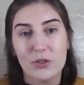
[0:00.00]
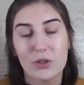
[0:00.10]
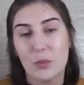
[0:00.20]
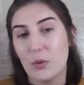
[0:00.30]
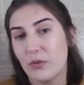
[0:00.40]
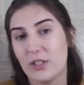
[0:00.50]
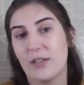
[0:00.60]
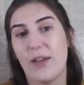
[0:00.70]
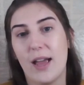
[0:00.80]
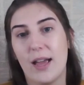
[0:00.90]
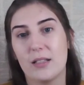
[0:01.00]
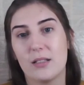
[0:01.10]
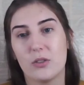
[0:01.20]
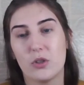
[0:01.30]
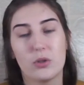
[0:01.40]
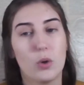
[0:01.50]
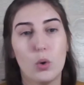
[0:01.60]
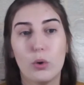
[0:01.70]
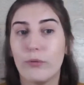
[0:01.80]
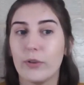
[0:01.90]
Some of us have had just
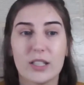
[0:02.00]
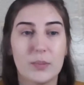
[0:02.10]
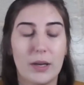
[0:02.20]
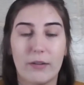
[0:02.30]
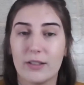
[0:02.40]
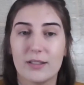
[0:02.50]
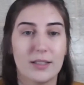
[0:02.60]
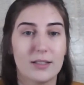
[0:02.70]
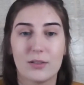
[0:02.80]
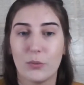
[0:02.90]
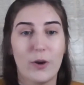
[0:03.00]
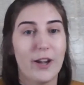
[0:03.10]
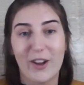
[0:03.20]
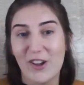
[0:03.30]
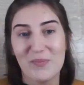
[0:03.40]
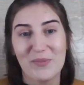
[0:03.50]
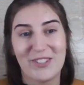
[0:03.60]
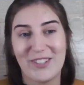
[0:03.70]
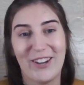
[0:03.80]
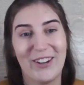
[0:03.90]
awful experiences when it
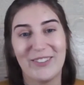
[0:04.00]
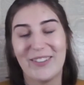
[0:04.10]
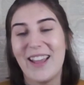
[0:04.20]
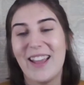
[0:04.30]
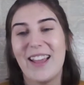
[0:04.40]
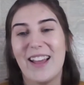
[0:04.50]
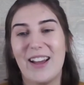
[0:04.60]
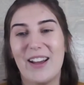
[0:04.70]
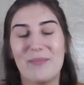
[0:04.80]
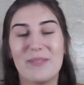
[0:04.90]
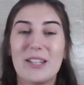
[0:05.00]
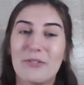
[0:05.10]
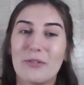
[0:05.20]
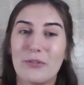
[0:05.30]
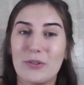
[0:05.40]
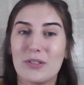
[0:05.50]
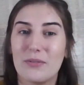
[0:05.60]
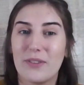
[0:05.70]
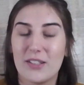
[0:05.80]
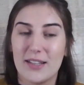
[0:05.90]
comes to different fruits
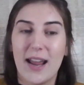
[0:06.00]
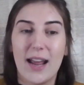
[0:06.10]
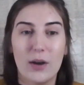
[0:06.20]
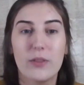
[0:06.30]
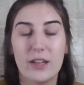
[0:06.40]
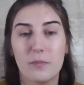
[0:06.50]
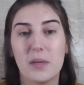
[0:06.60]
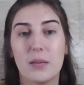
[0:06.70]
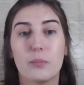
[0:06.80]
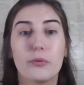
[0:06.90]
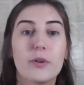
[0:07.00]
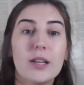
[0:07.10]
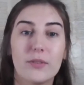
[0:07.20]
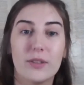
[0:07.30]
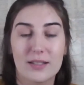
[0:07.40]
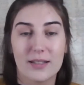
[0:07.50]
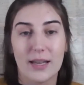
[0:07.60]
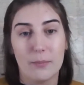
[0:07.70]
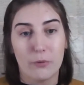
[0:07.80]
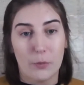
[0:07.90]
and veg and how they've been
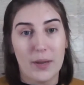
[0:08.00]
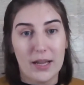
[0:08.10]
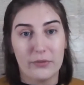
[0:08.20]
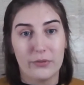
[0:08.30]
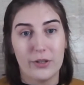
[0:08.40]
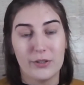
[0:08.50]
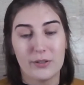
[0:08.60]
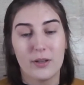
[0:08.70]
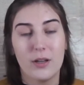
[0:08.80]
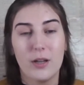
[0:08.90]
previously prepared for us.